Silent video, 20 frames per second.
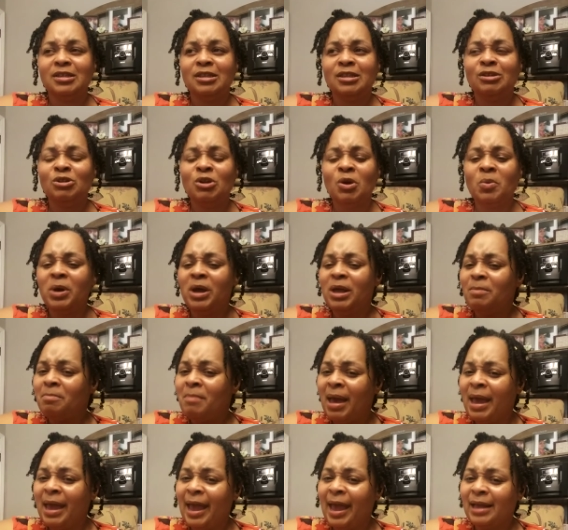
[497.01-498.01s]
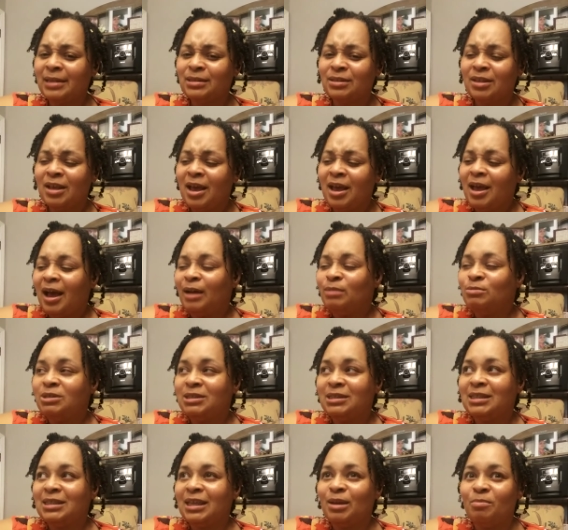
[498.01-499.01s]
You know what? May has, I'm
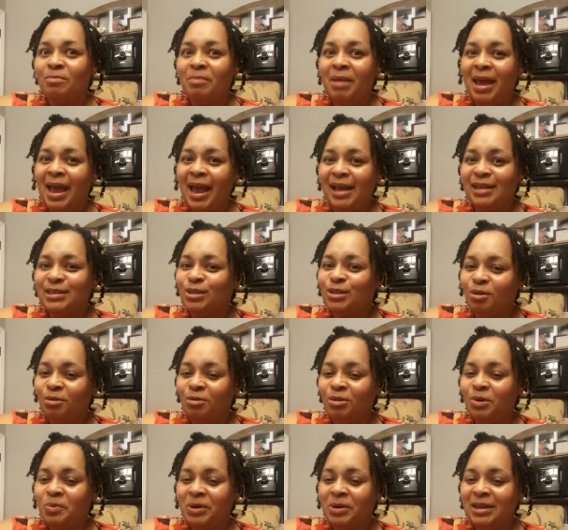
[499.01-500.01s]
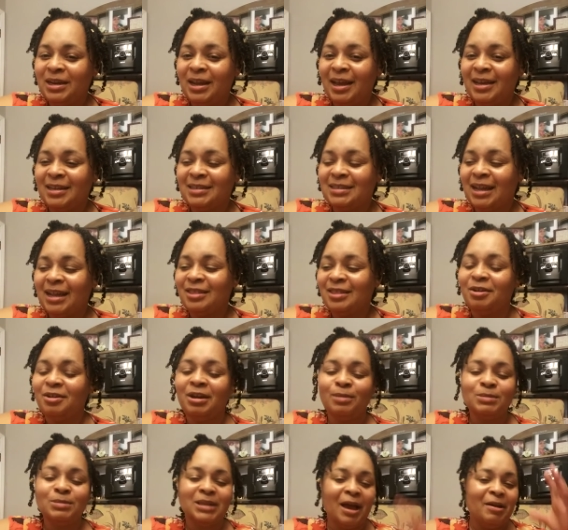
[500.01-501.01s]
just thinking, May has 31 days, not 30.
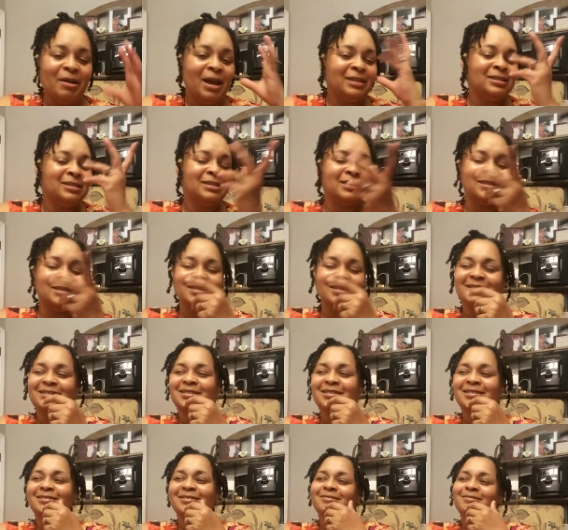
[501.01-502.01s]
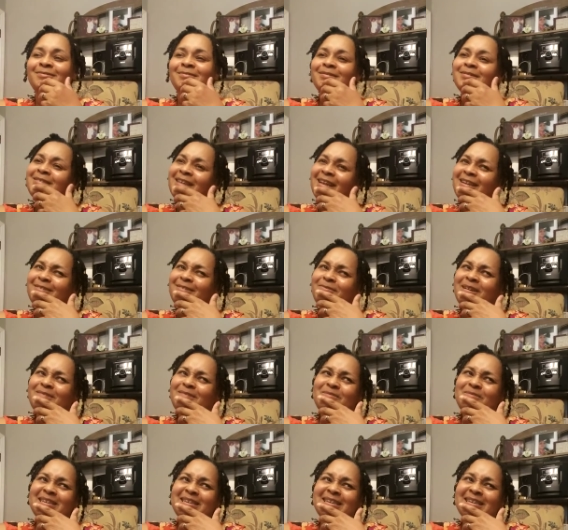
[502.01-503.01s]
I'm sorry. I just it's like, wait a
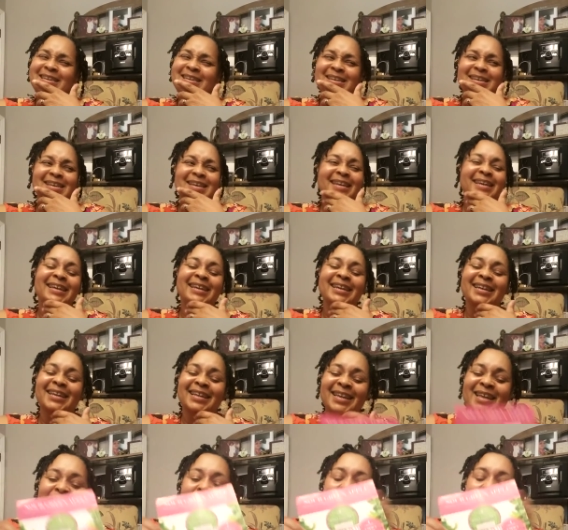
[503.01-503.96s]
minute.